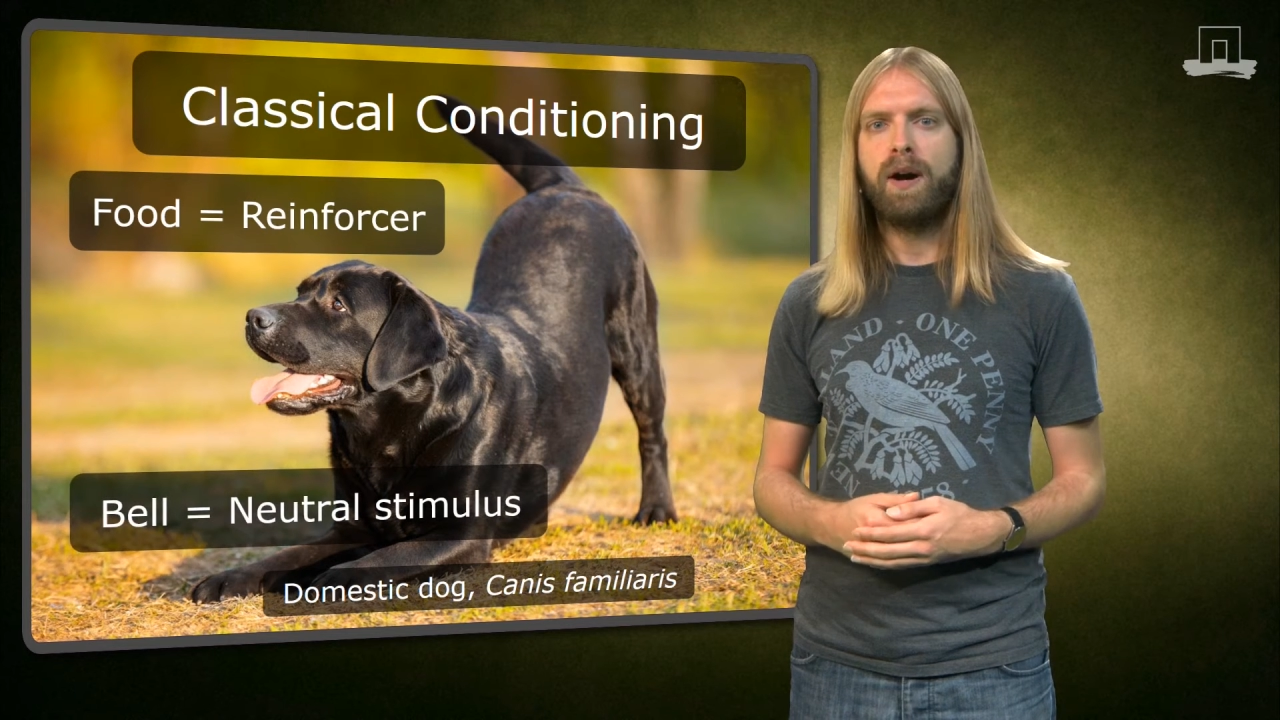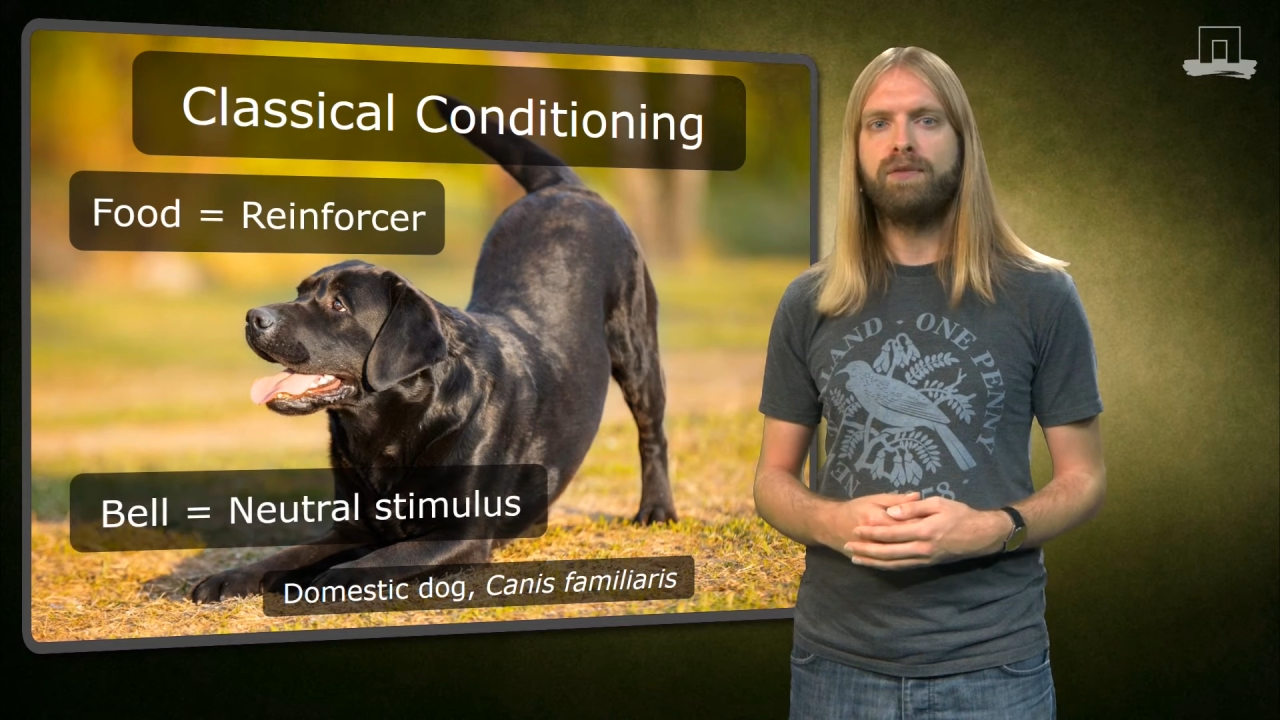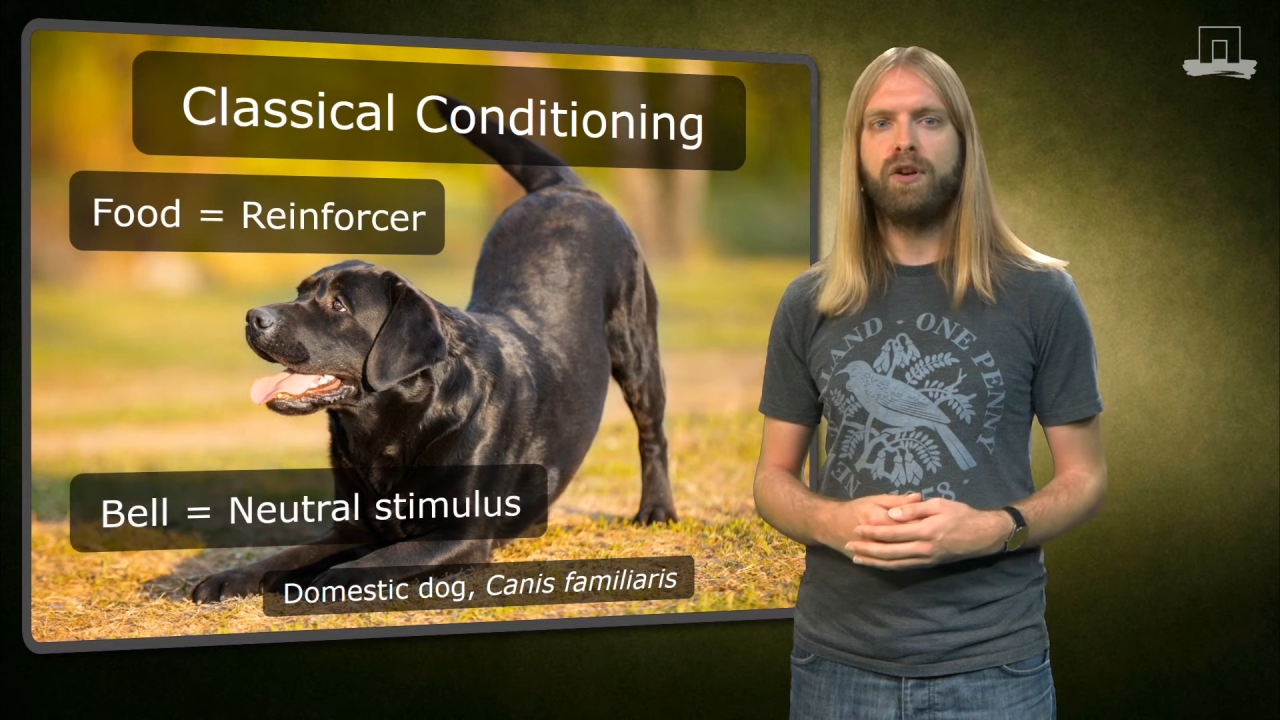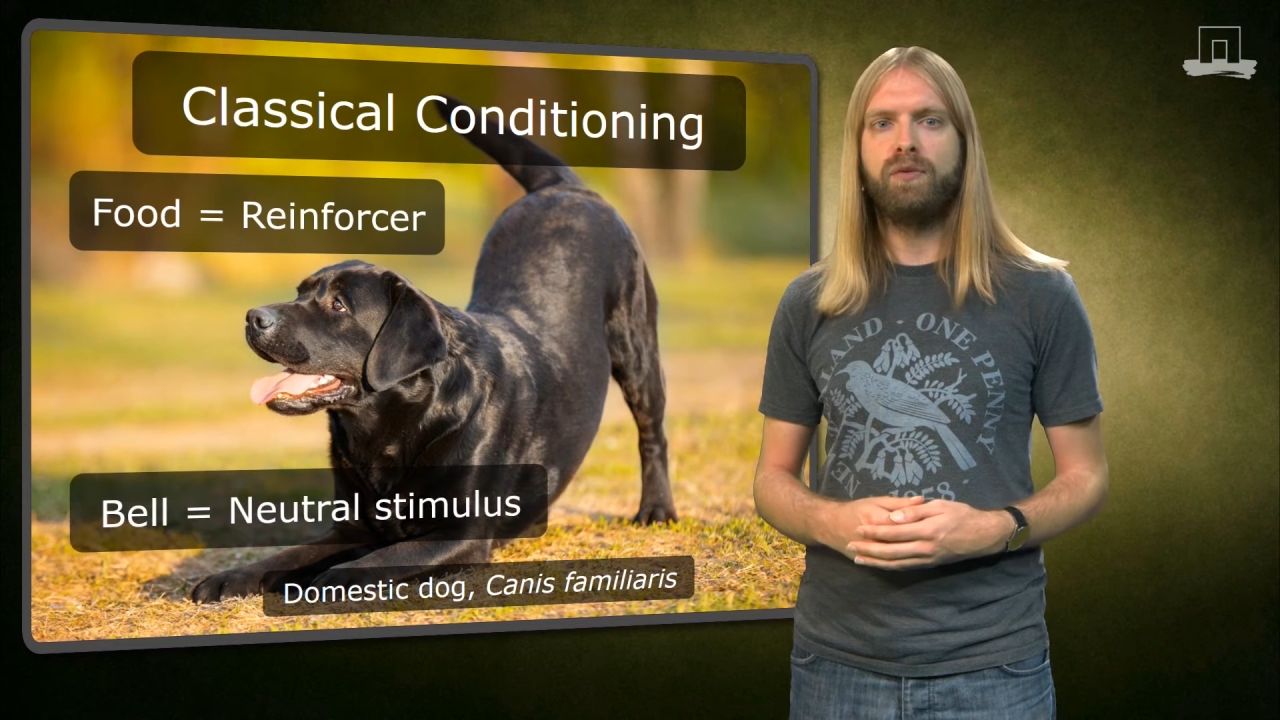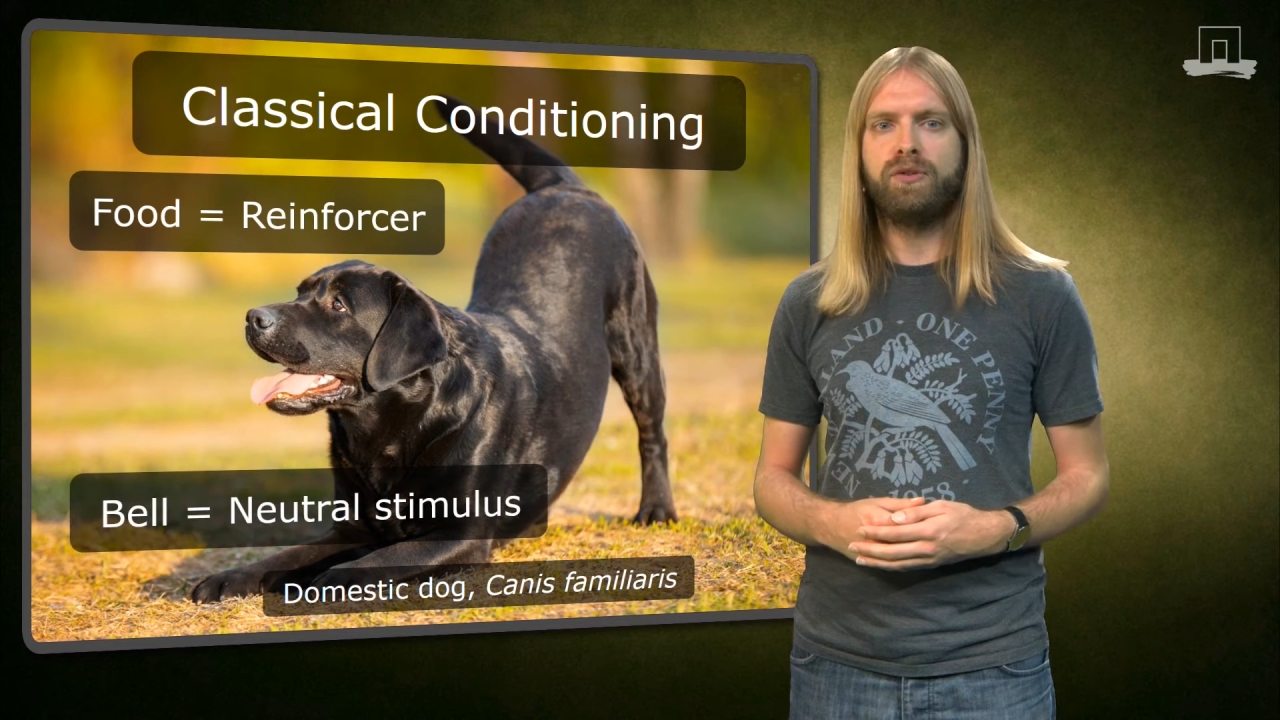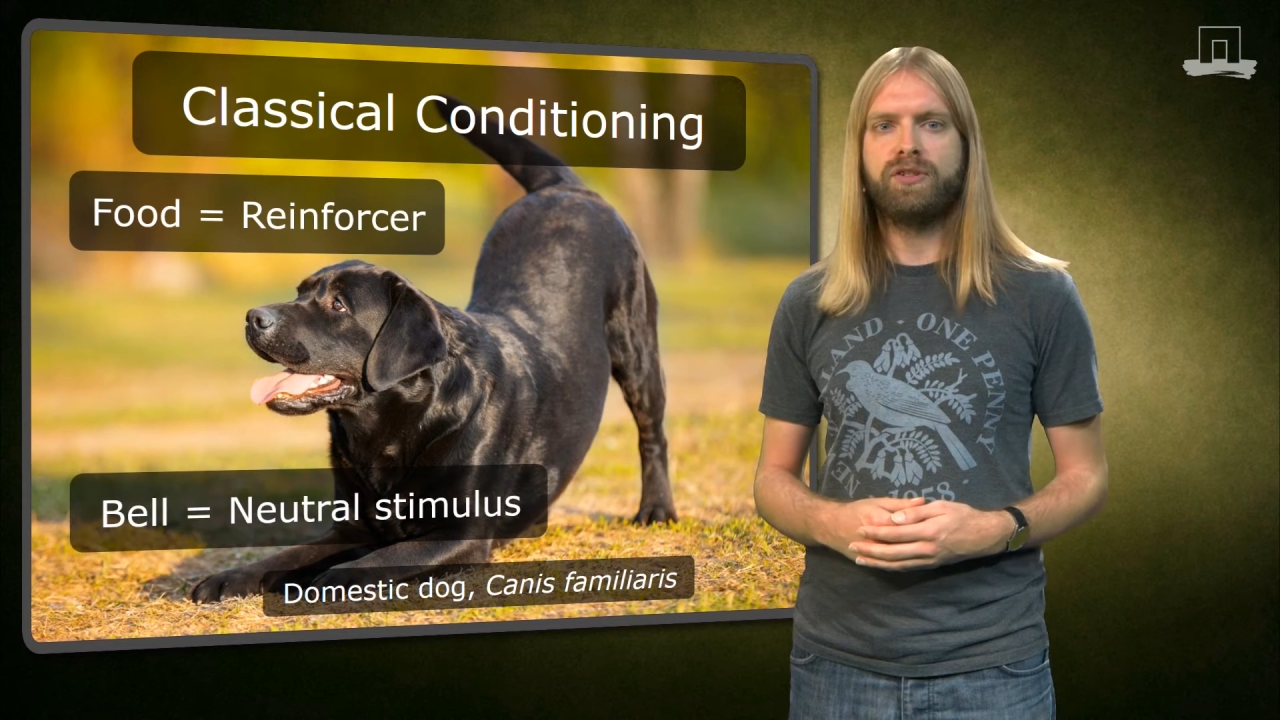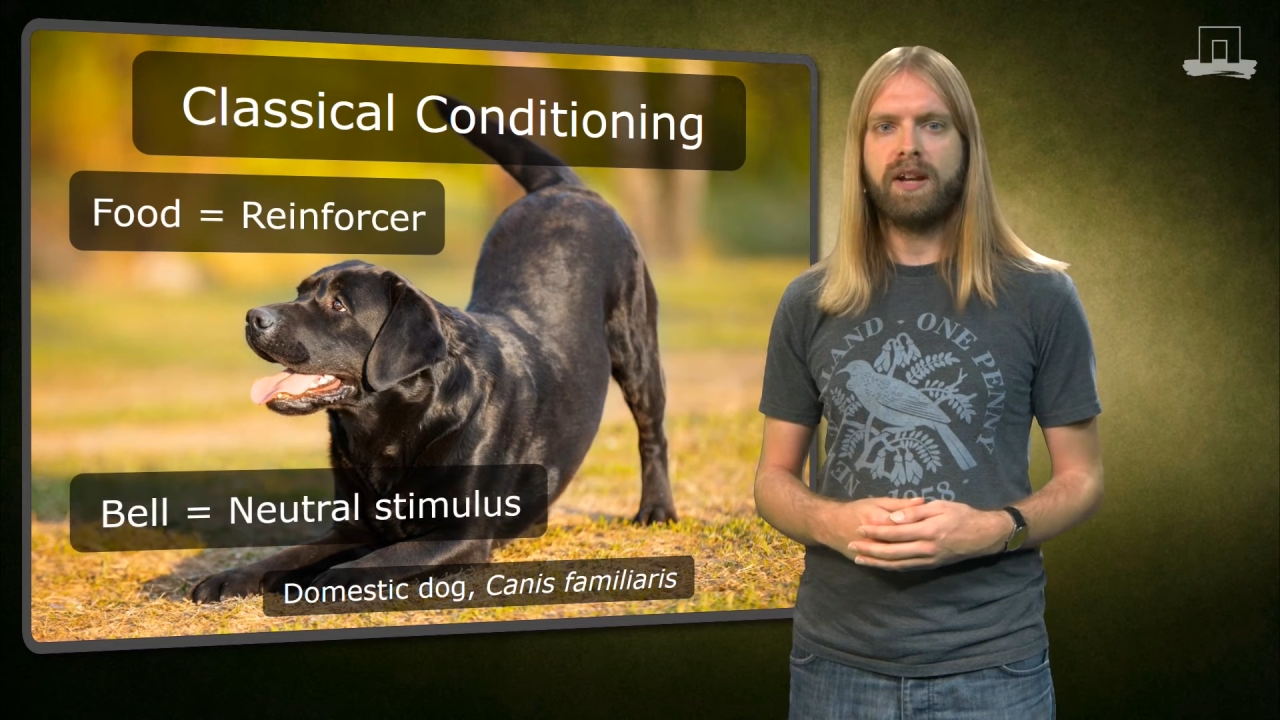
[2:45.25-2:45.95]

Pavlov would